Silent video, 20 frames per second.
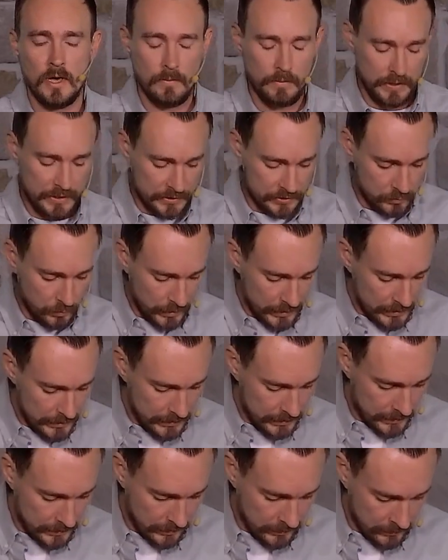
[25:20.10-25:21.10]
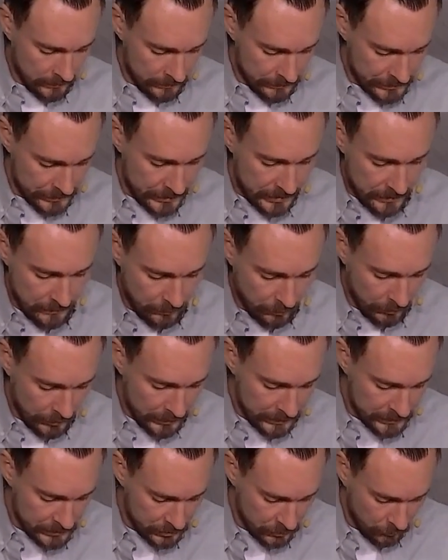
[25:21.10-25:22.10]
Because when he comes, he
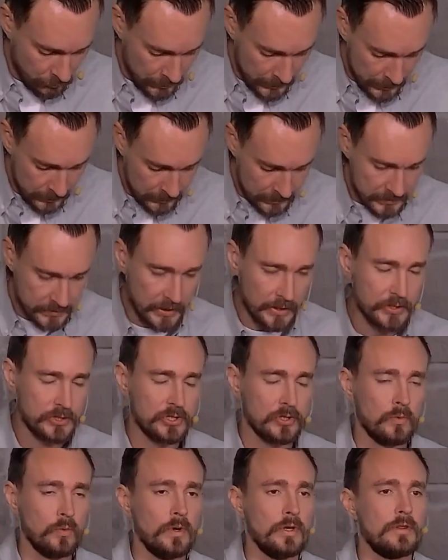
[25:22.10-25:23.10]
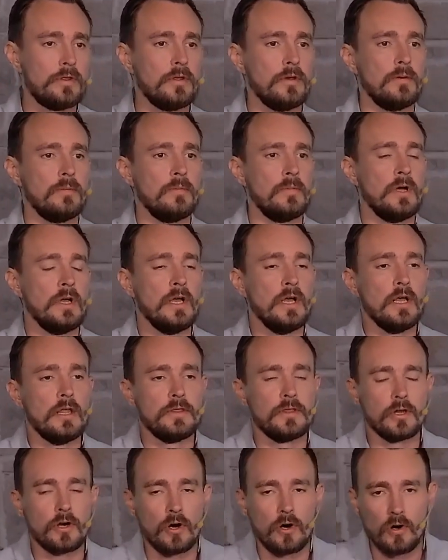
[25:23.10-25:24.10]
brings the realization with him
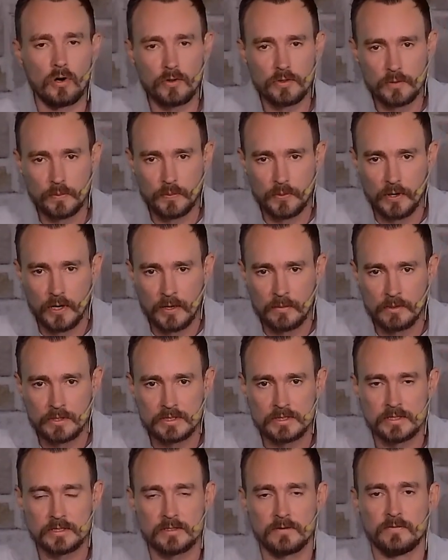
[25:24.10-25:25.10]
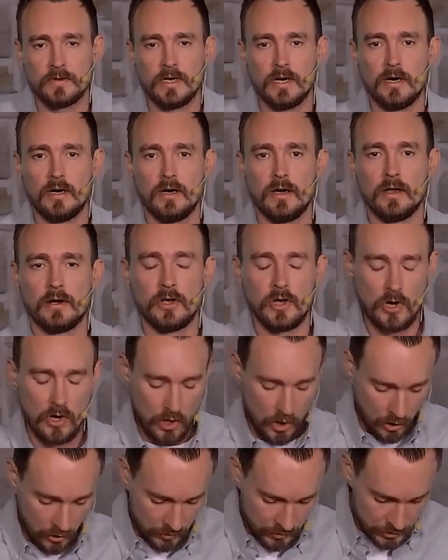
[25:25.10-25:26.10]
that all the promises of God
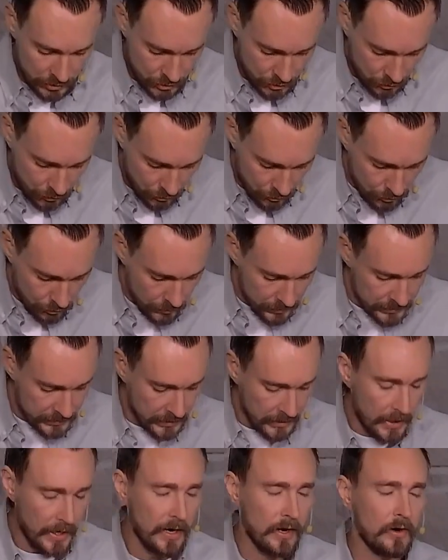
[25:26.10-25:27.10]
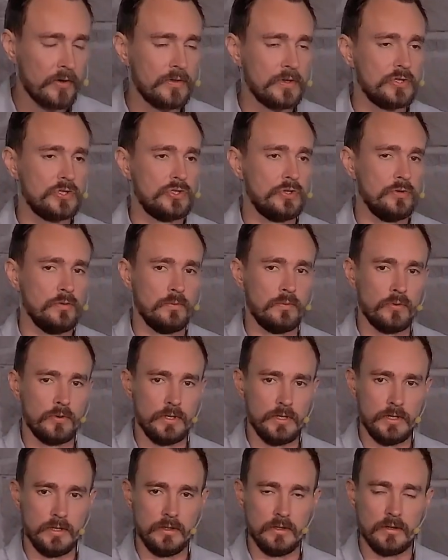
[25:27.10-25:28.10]
are as true as the air that you
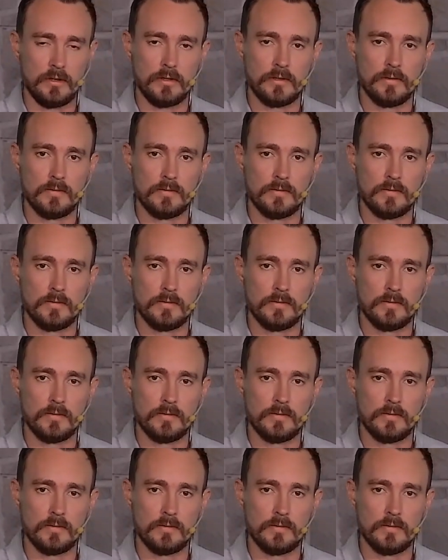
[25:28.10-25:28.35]
breathe.